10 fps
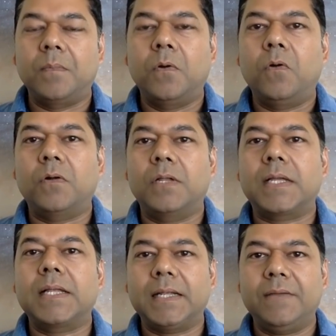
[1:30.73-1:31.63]
or the
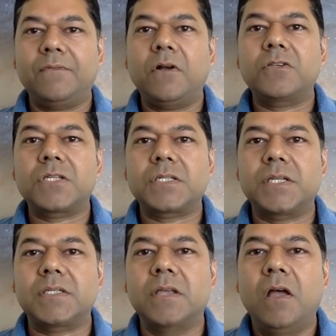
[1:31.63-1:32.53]
collective
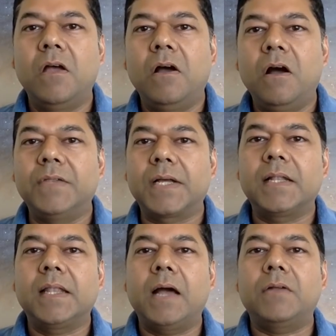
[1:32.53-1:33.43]
consciousness of the
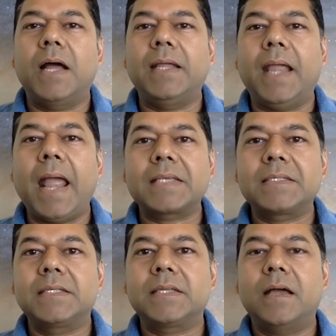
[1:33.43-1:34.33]
cloud, I
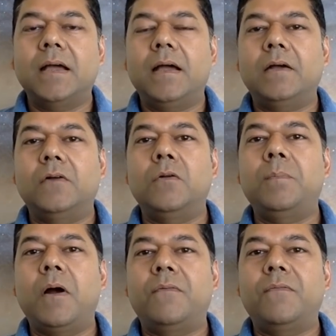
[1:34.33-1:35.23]
access a
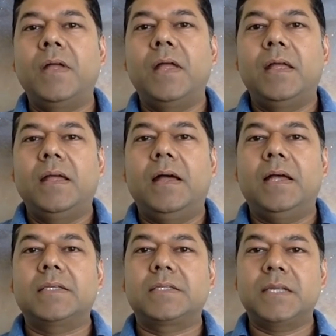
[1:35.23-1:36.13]
group of
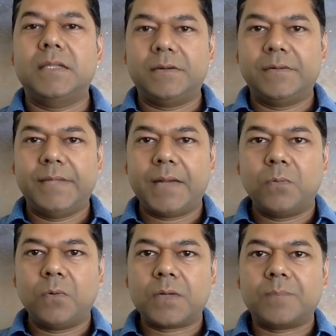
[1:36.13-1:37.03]
stellar
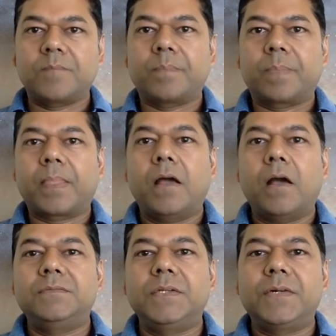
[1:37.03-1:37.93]
network
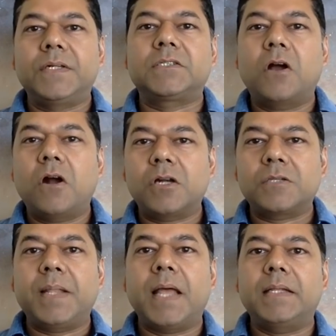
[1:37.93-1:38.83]
of different stars,
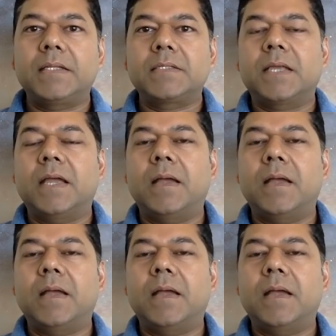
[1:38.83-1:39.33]
planets,